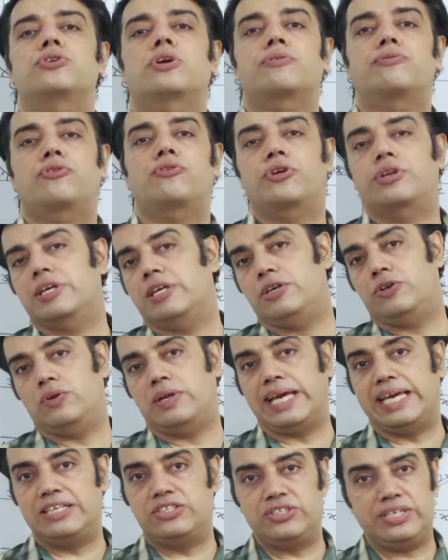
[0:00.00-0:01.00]
do not forget
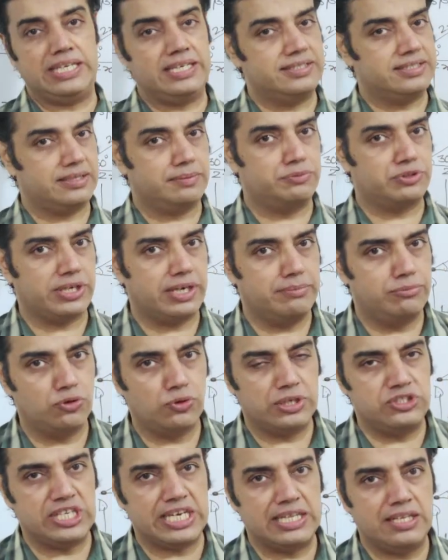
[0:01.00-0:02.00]
to like, share and subscribe
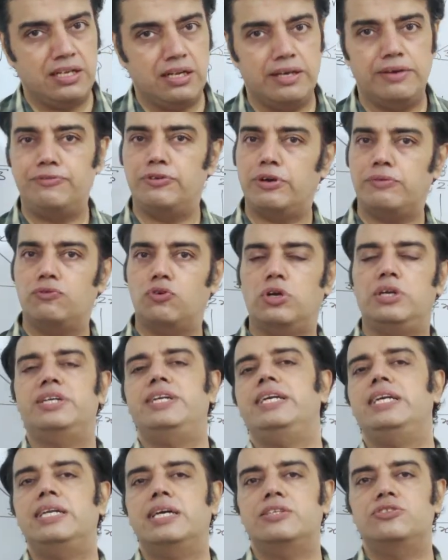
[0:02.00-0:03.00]
to our channel. If you have
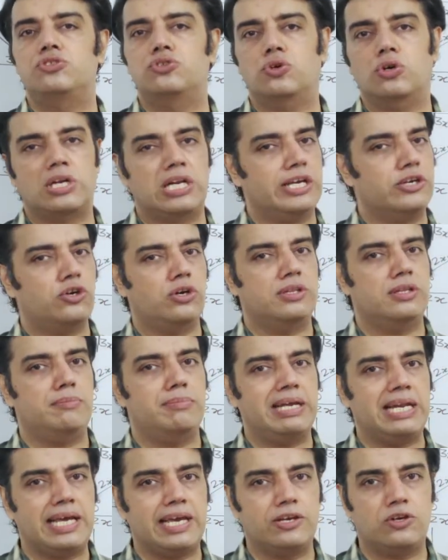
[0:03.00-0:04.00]
already done so, click on
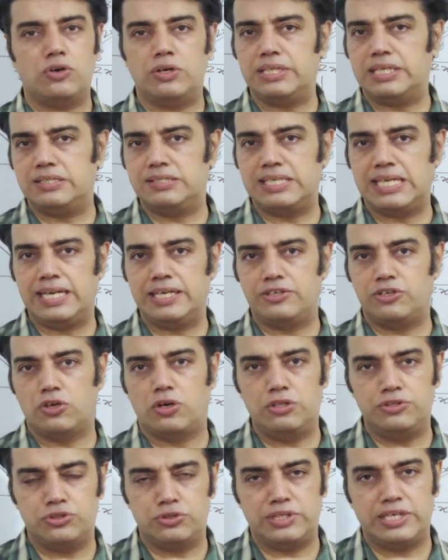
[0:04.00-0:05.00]
the bell icon and
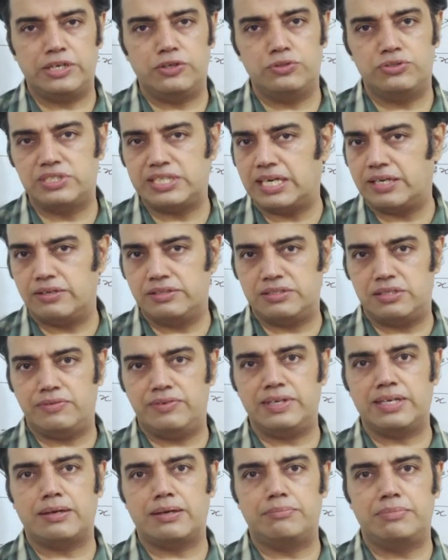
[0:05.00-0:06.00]
select all so that you start
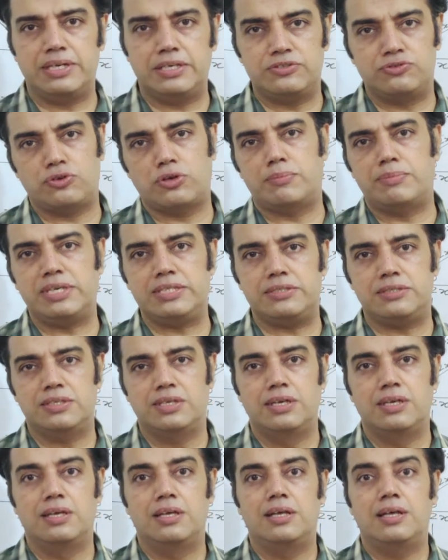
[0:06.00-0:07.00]
receiving updates from
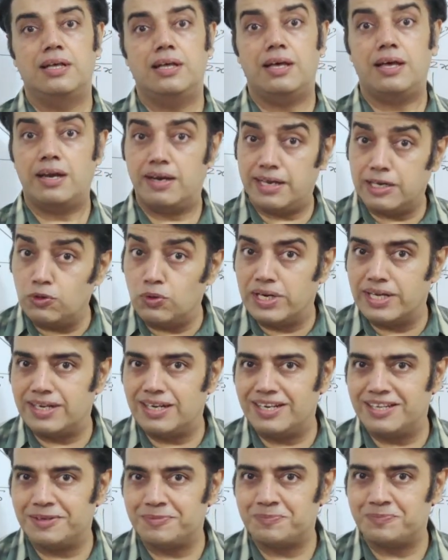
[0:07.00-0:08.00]
us
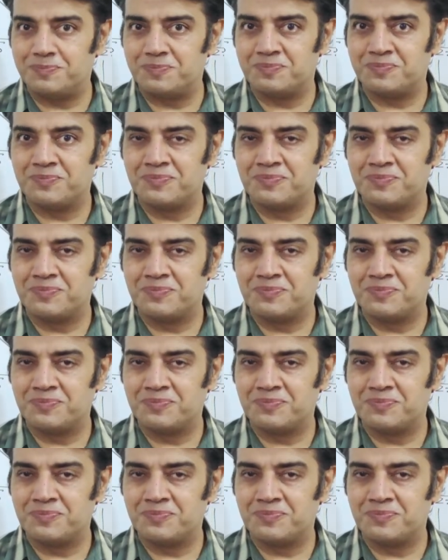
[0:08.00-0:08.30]
regularly.